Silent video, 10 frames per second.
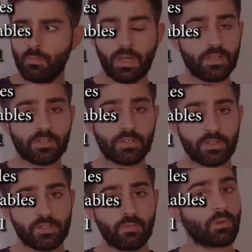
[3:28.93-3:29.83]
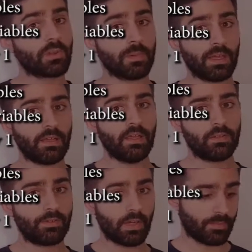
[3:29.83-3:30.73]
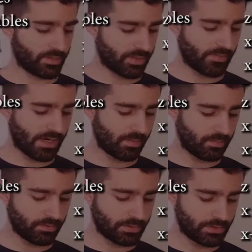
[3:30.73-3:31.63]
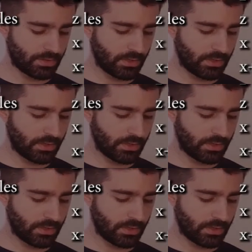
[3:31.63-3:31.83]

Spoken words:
By using this you multiply two numbers or variables.